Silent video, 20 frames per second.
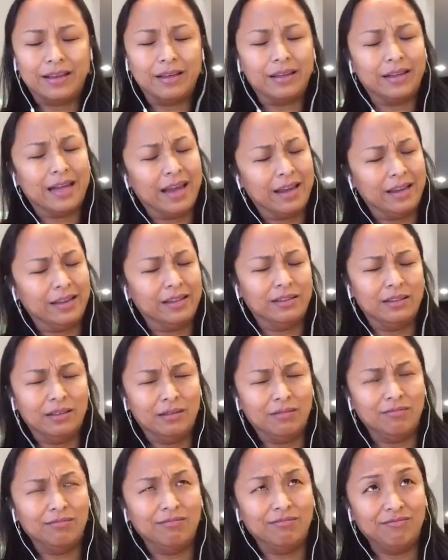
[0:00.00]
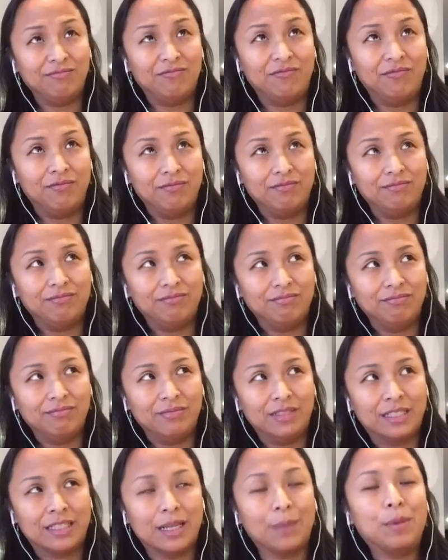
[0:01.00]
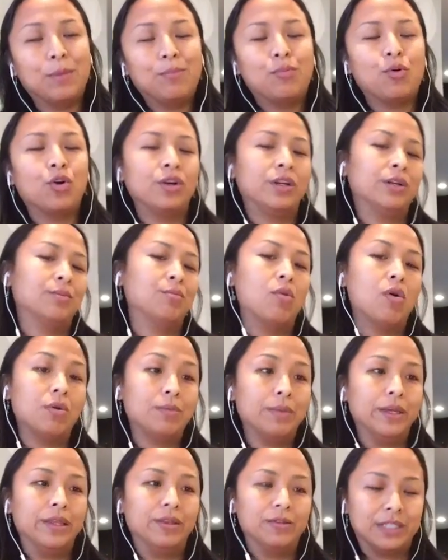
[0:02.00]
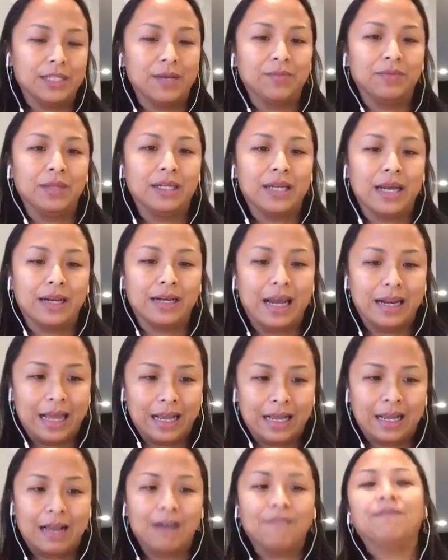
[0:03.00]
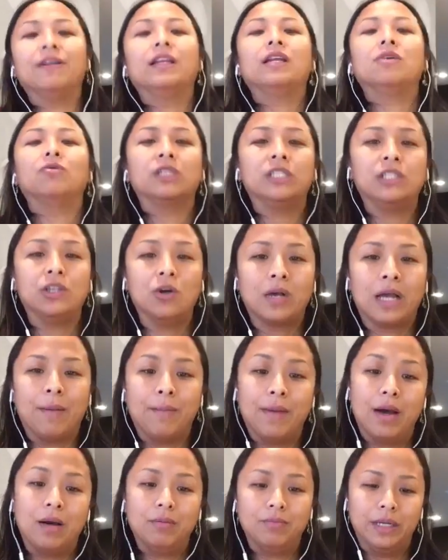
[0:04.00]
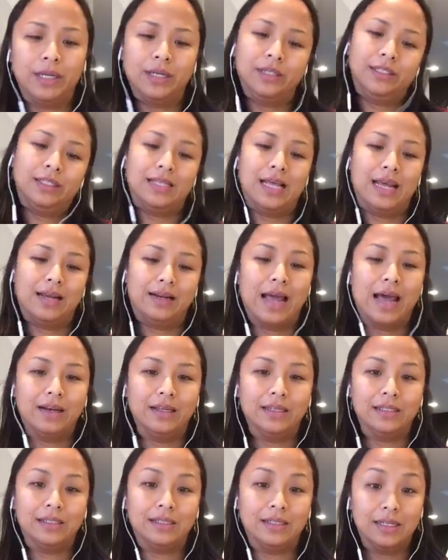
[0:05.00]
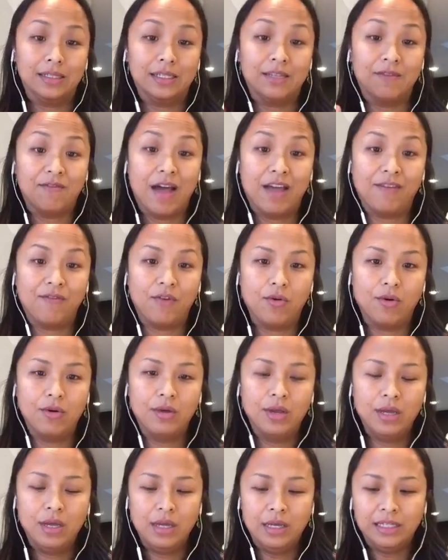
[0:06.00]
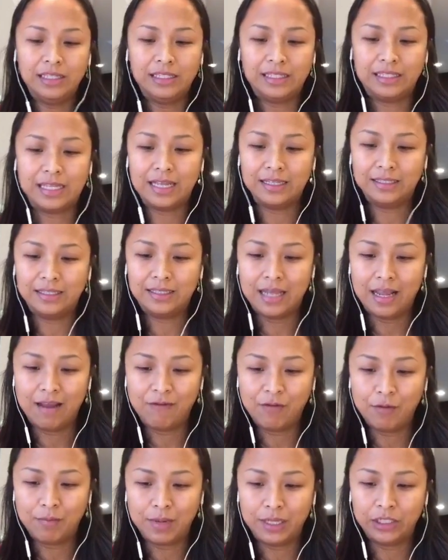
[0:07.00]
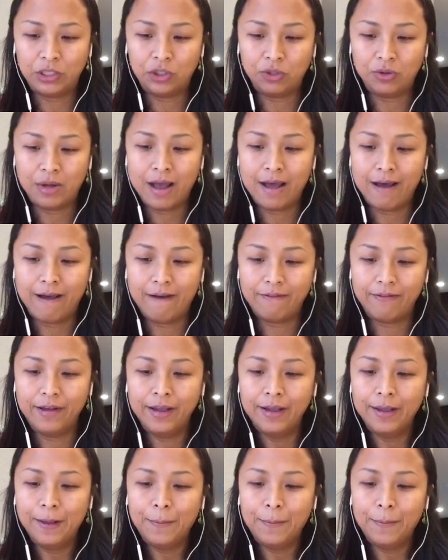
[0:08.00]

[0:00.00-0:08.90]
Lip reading: like some important moment or something like that, that gut feeling will still come out because that is the survival sense that everybody should have.